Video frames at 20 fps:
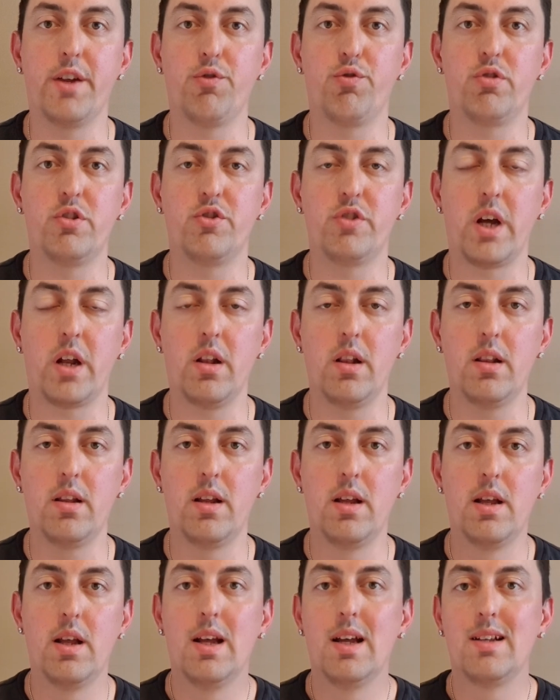History channel.
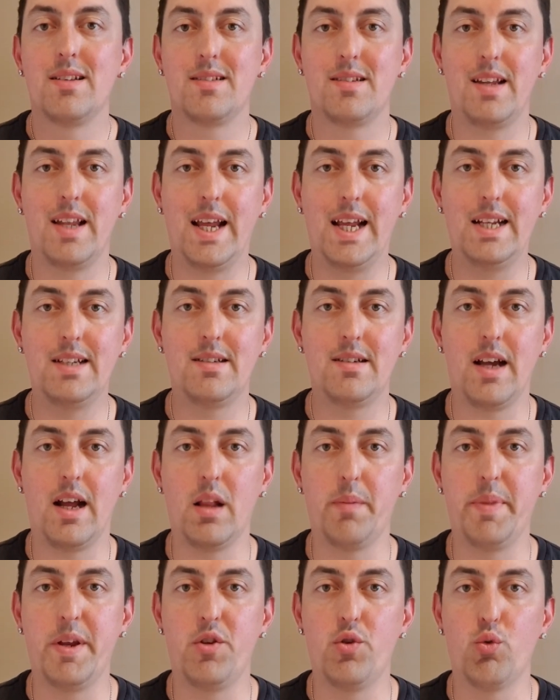Tonight
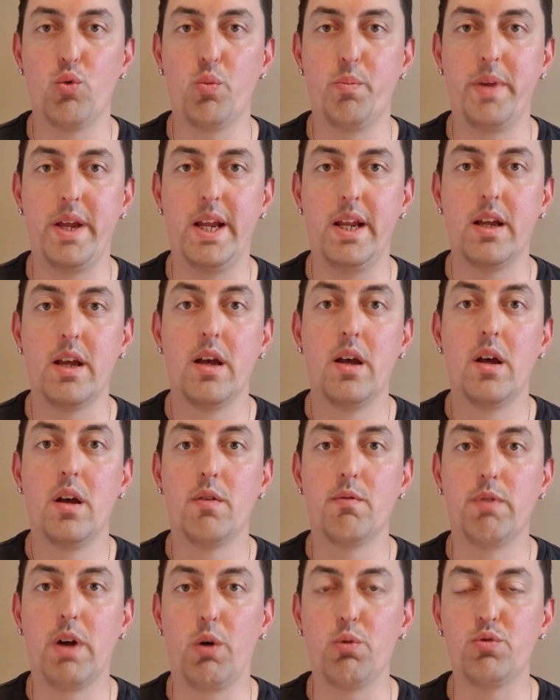I'll be doing my
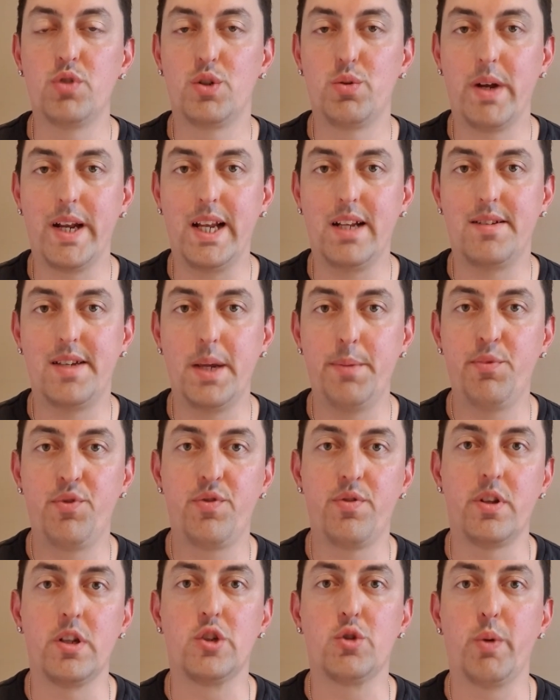round 20 tips
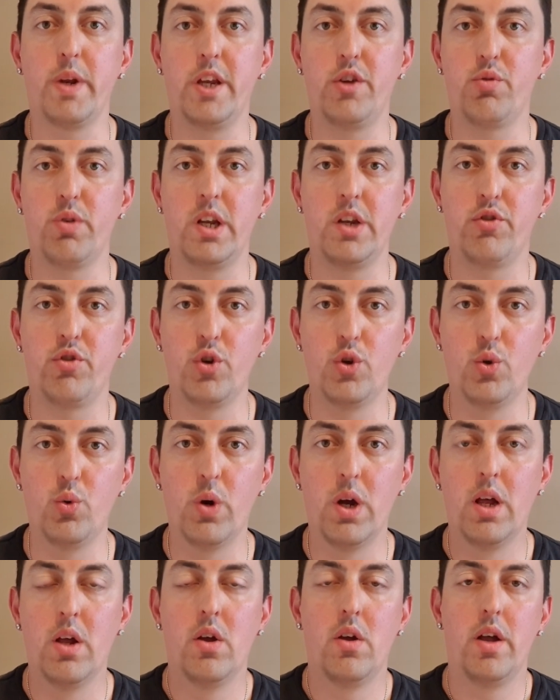for the
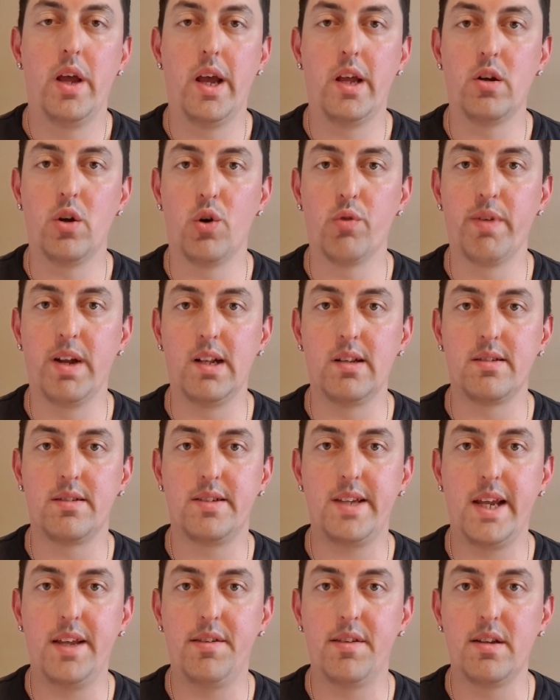2022 NRL
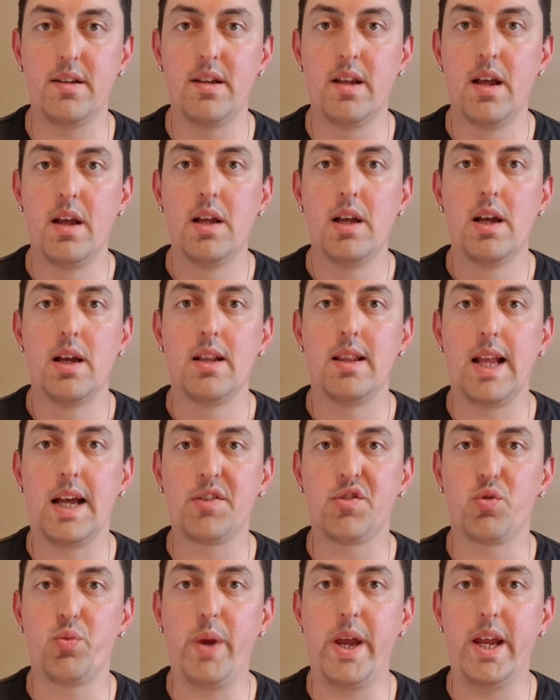season.
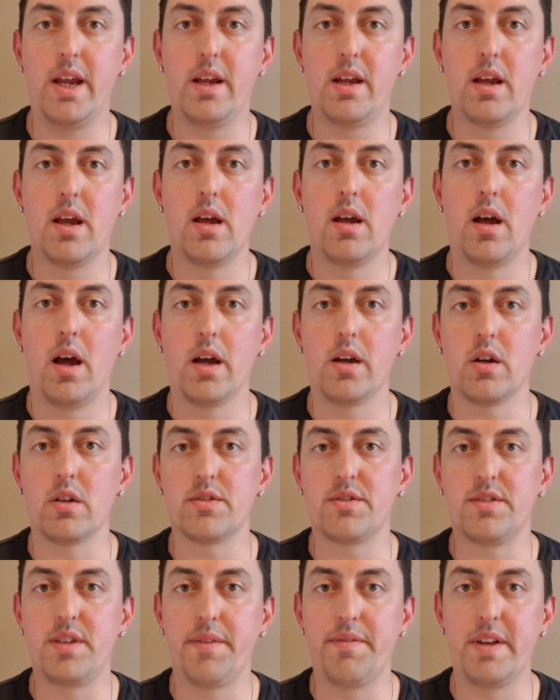Last week I got
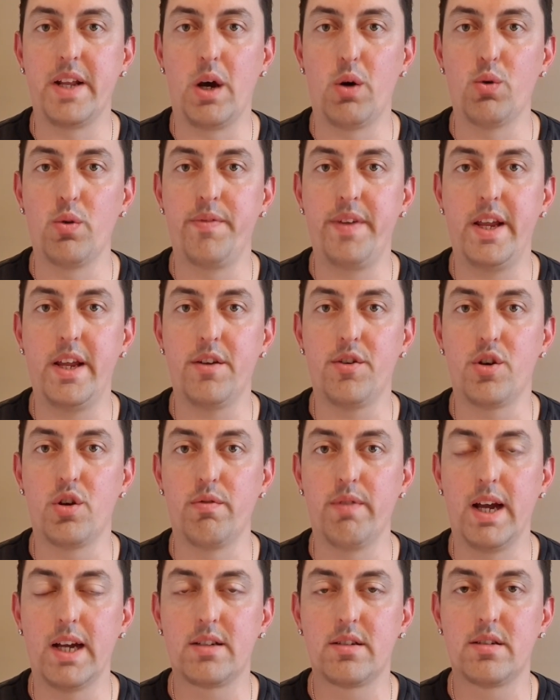7 out of 8
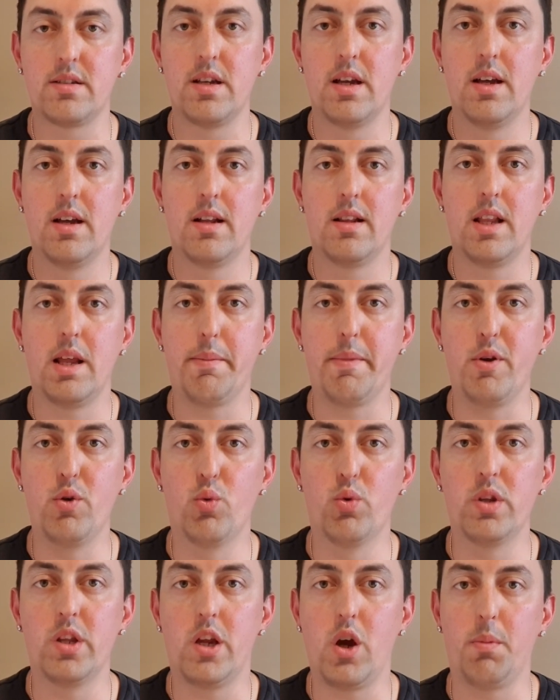correct. Let me
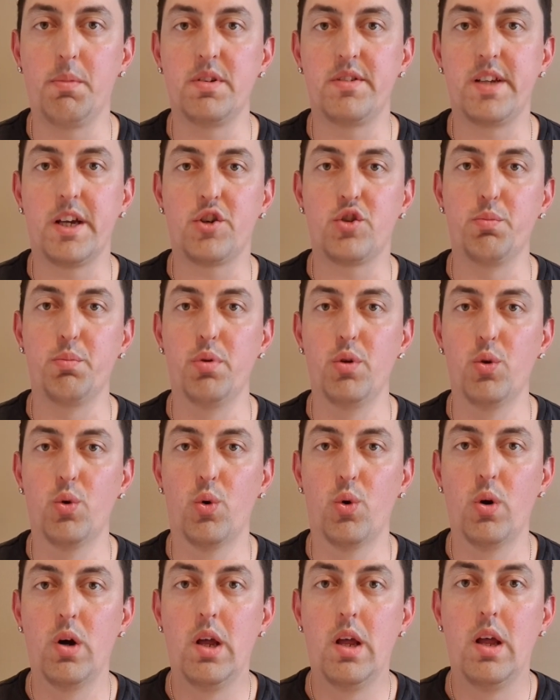know in the comment section
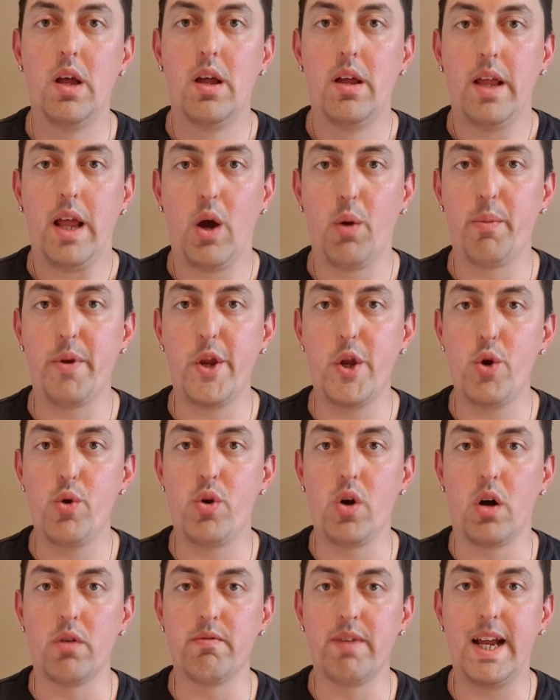below how many you
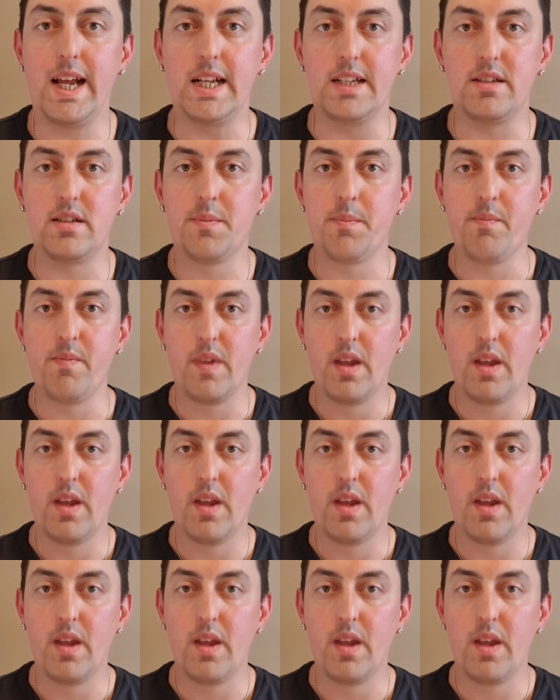got right.